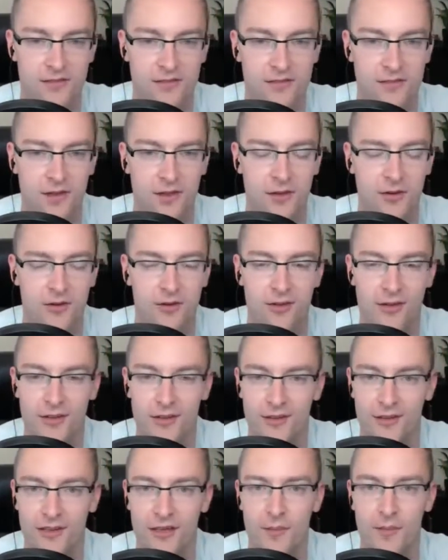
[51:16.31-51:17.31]
So,
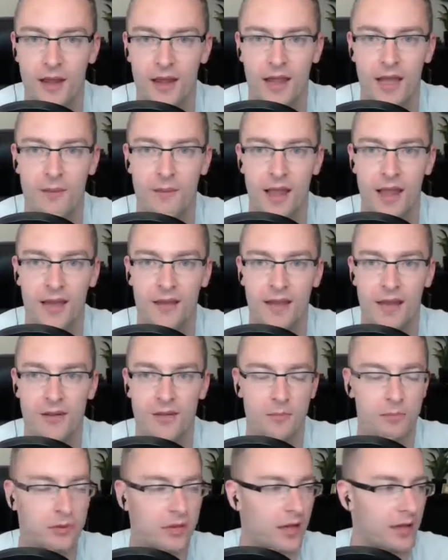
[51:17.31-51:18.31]
am I allowed
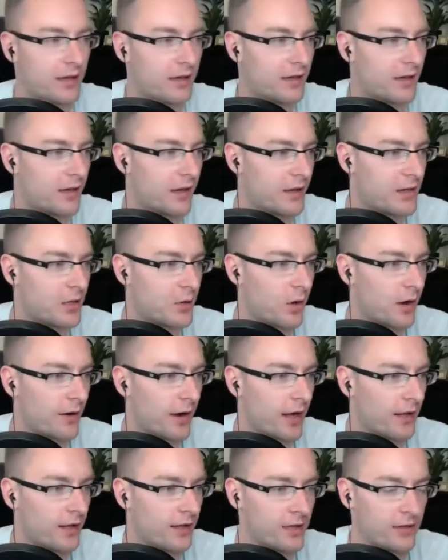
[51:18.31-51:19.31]
to plug a
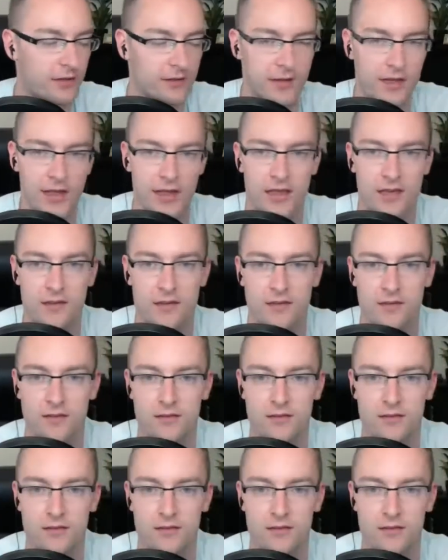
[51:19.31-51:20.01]
URL here at the end?